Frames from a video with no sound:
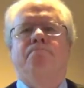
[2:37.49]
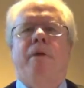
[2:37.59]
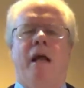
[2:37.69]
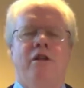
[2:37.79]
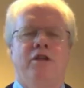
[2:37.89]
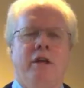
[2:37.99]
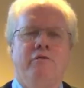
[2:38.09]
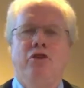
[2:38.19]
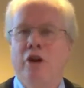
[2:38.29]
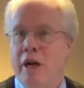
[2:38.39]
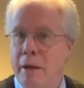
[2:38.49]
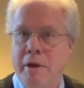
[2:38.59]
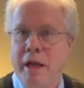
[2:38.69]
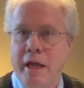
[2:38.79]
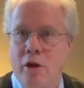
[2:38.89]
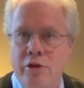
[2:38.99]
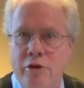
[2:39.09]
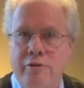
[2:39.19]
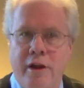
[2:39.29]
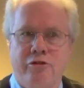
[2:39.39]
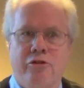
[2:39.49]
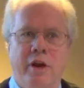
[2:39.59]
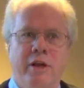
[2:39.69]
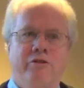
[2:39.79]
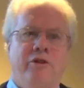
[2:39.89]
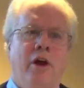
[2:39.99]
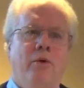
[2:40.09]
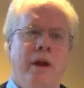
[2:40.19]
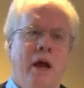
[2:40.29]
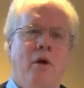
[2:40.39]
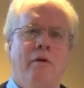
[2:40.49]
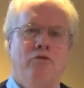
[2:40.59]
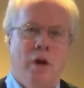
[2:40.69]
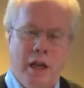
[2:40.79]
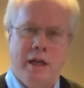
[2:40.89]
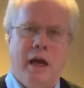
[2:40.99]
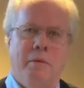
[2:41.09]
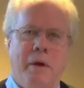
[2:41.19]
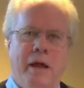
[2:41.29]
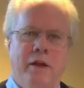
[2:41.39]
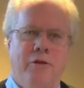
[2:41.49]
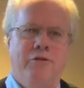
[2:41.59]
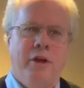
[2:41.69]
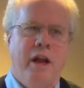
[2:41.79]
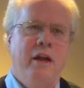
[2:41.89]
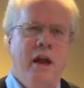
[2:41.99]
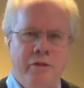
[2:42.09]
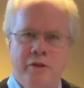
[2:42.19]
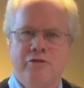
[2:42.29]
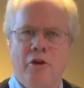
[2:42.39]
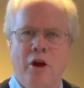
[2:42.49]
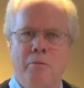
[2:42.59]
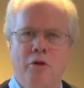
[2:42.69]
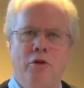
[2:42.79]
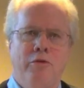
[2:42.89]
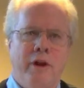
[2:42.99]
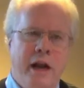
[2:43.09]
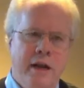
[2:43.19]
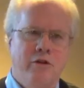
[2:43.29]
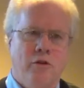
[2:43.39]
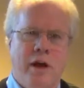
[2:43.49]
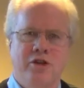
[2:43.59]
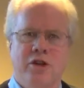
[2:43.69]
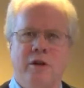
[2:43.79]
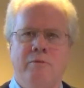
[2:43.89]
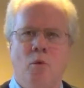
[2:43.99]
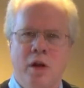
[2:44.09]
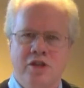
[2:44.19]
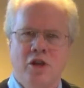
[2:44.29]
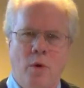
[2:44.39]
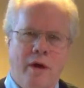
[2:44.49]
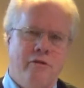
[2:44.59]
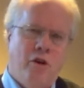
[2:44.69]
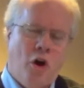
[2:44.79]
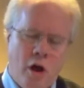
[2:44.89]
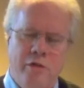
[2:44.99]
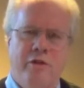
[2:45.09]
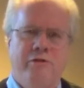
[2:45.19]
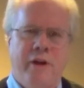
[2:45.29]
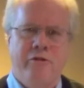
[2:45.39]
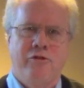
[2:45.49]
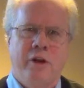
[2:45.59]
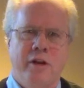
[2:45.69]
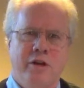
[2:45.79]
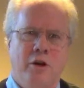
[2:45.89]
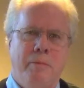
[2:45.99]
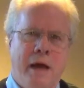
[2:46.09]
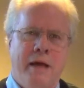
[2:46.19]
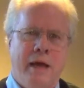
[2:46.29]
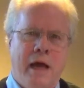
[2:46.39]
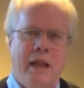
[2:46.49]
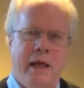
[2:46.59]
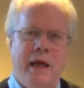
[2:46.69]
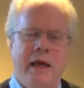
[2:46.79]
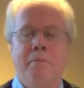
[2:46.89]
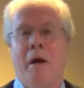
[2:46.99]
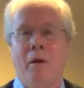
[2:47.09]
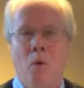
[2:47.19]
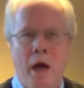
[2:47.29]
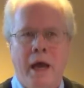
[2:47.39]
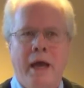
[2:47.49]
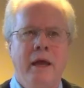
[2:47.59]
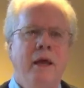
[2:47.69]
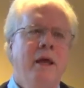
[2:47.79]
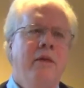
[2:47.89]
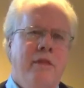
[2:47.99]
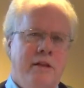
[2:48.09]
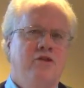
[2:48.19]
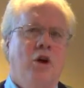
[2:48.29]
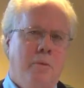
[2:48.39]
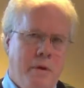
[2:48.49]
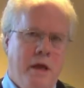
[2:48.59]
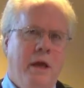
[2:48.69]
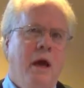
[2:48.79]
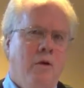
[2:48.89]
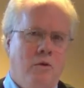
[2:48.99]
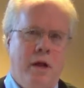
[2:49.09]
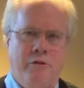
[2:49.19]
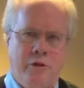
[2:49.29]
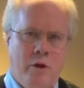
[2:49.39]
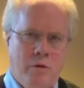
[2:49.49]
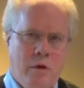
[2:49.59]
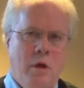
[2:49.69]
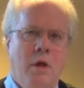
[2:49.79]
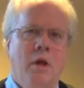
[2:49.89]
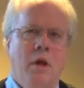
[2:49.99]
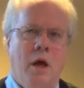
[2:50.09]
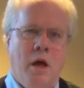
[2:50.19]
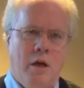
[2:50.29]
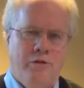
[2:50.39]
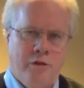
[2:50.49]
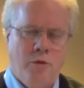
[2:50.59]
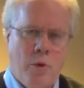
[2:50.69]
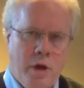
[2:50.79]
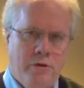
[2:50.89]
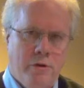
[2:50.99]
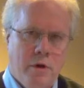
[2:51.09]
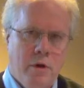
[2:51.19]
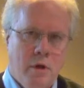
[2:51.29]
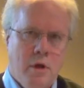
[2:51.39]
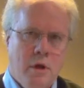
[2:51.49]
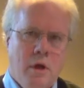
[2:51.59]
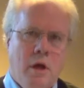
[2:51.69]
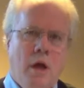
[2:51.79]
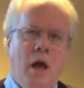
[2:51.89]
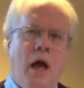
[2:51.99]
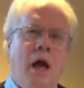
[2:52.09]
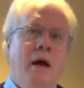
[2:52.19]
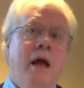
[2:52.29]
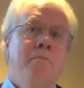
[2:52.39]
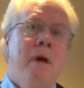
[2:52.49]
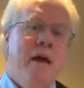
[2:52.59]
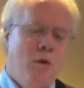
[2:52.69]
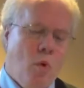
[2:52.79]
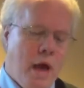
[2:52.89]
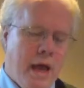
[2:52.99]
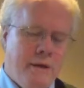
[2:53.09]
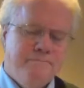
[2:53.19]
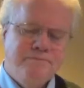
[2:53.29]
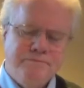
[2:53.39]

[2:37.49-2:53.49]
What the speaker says: policy of unanimity on your vestry, so now I've really dug my heels in and nothing's going to move in any direction whatsoever on this vestry until, by golly, I get my way. That's going to be a red zone situation. And by the way,